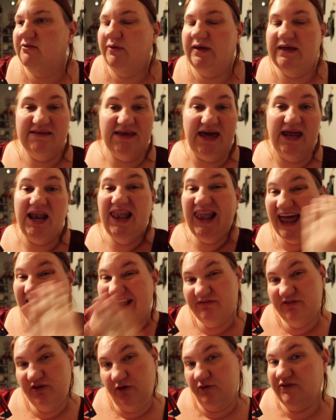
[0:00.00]
So he's got a
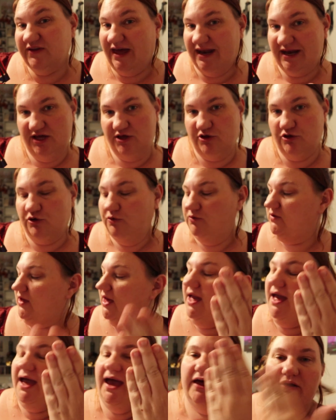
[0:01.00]
lot of those kind of issues.
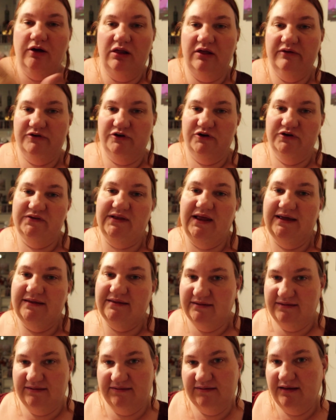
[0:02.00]
And Oliver is like
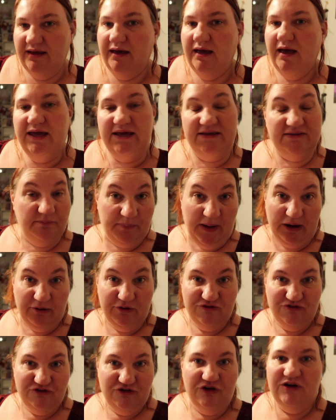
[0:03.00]
this, he's a
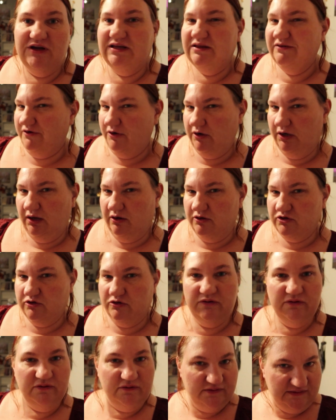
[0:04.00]
barrister. He's a very
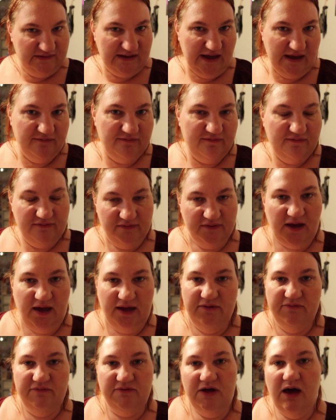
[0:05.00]
logical, safe
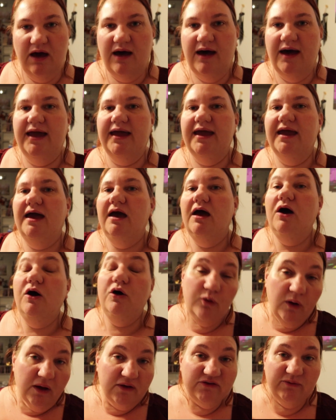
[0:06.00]
kind of guy
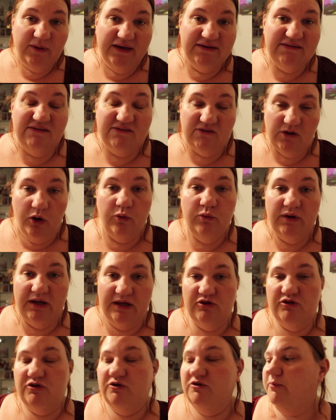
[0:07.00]
who also has his own
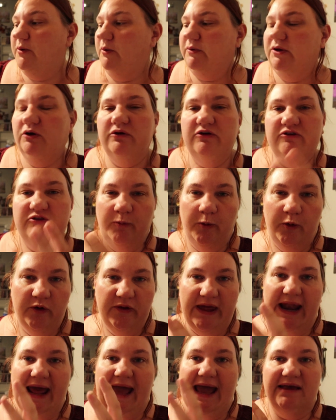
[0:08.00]
issues, but we don't explore
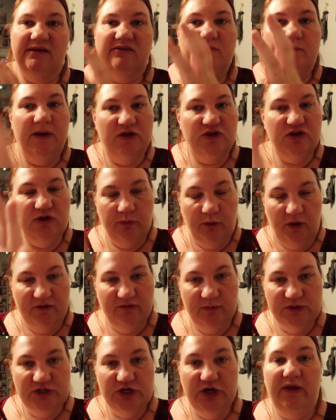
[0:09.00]
that as much in
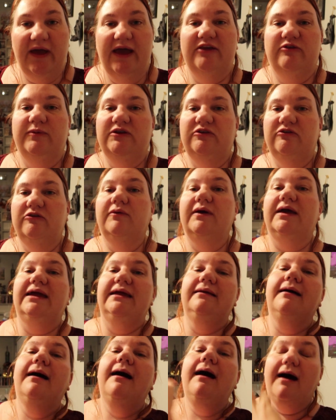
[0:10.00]
boyfriend material as we do
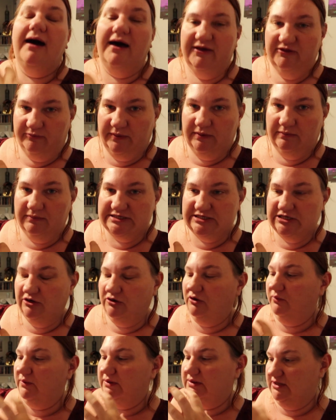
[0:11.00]
in husband
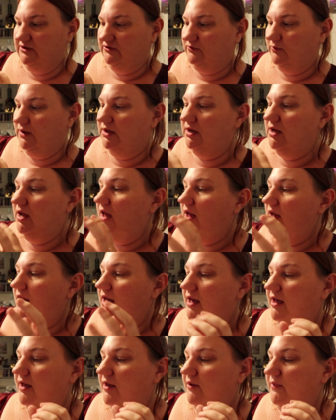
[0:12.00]
material with this one.
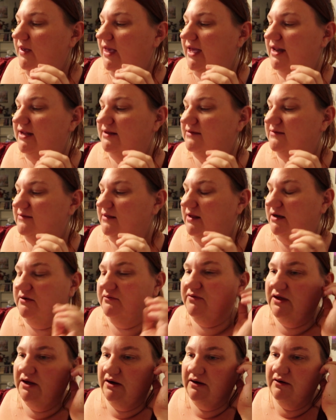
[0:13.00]
Um, and it's kind
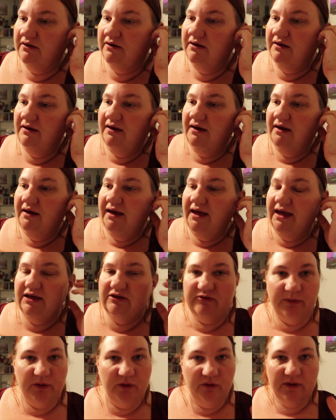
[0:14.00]
of their
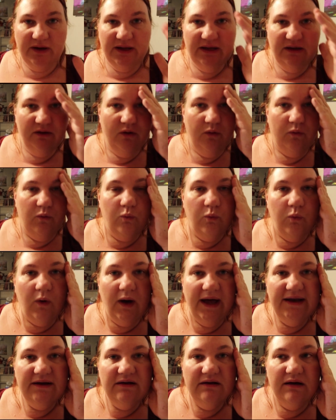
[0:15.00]
exploring
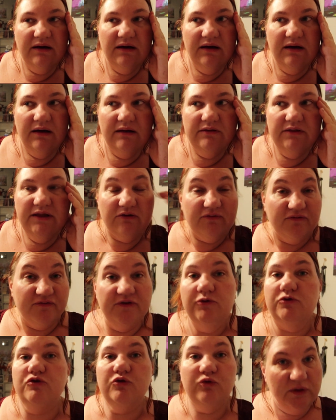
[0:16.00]
what their
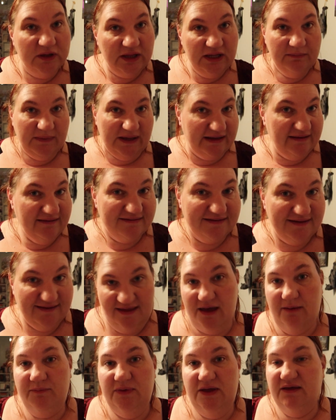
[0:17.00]
future really means to
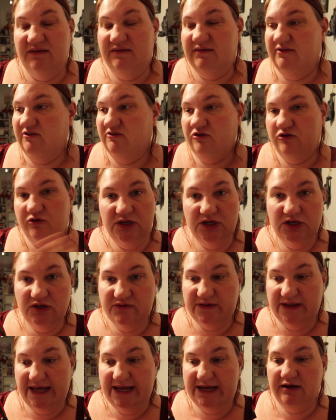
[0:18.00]
them because it's two
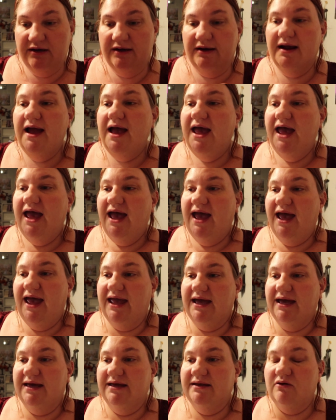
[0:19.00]
years later
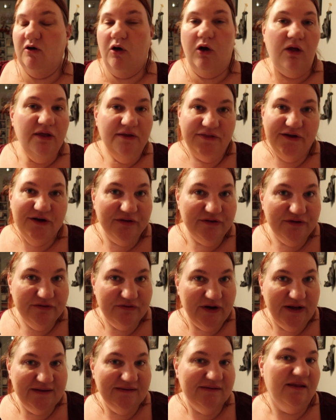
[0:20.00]
and all of their other
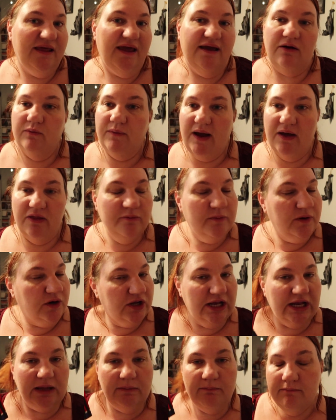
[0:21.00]
friends like around them are
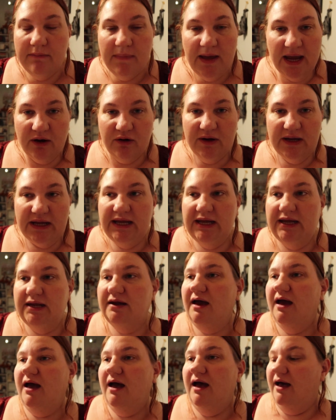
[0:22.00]
getting
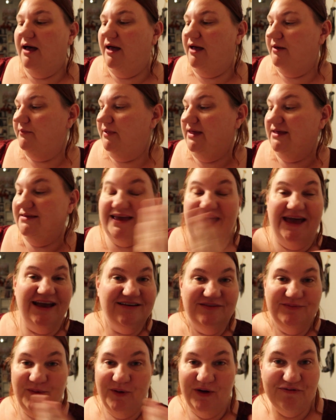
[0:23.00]
married. Um, his
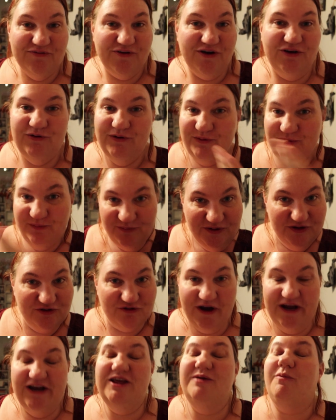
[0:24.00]
ex-boyfriend who
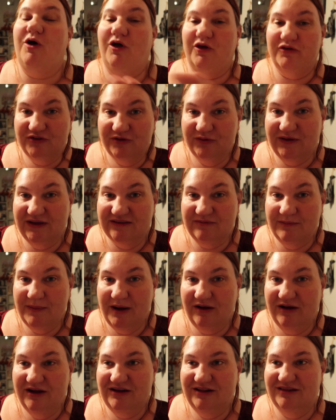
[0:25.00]
betrayed him also gets
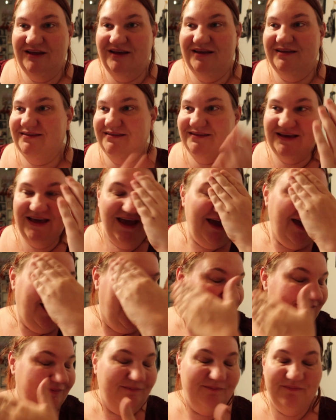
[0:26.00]
married in this
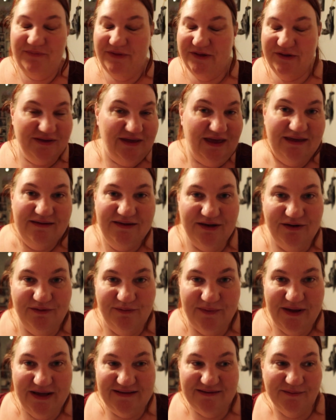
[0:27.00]
and, you
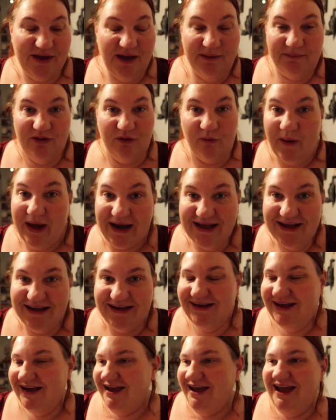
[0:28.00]
know, makes him come to the
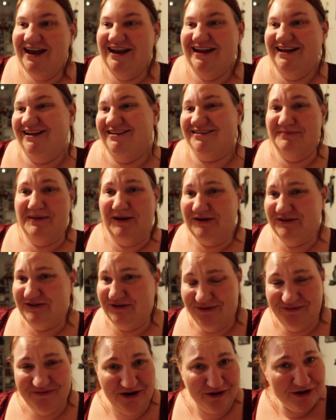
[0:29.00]
wedding and he gets married
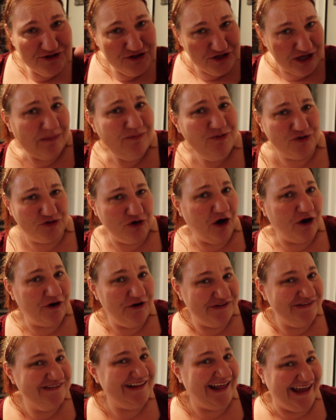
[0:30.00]
to a very James
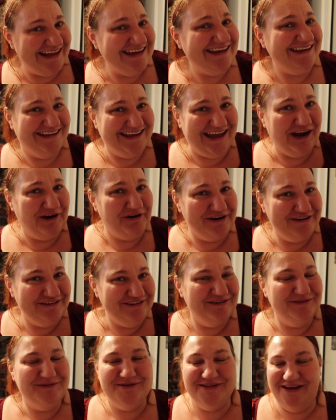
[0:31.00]
Charles-like
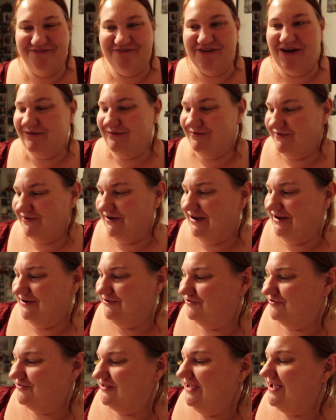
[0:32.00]
character, which I found is very
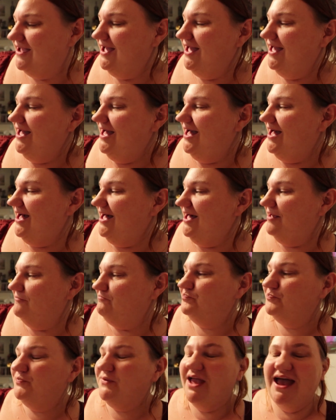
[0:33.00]
interesting.
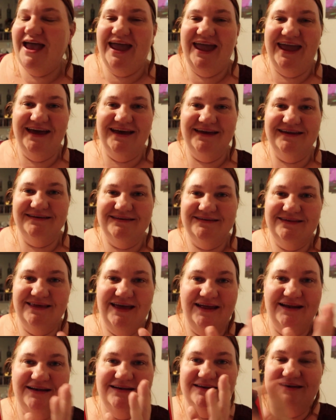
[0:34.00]
Um, and
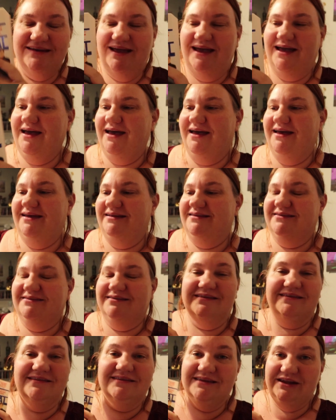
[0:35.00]
then uh,
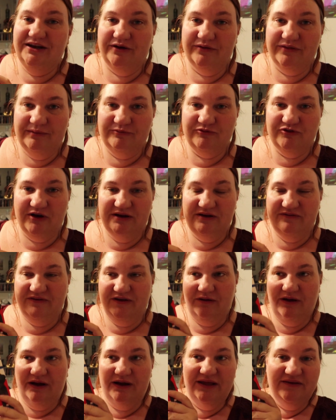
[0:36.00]
it's, you know, them trying to
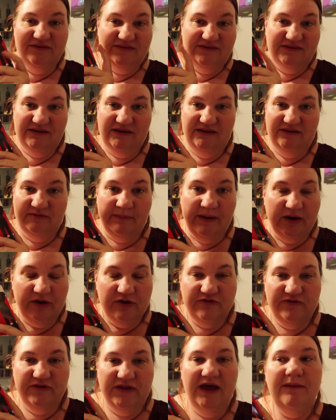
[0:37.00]
figure out is, is
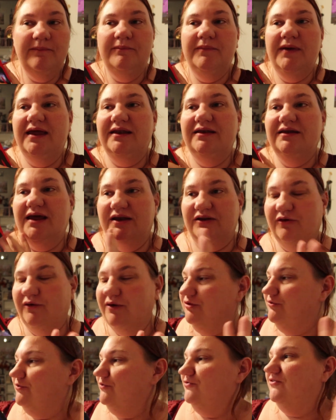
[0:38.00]
marriage for them and, and
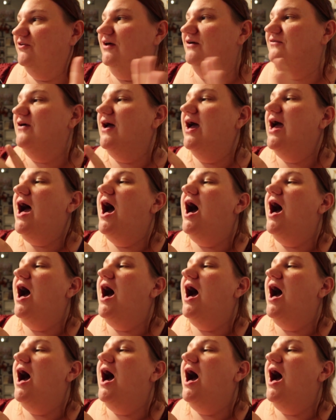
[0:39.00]
going through stuff.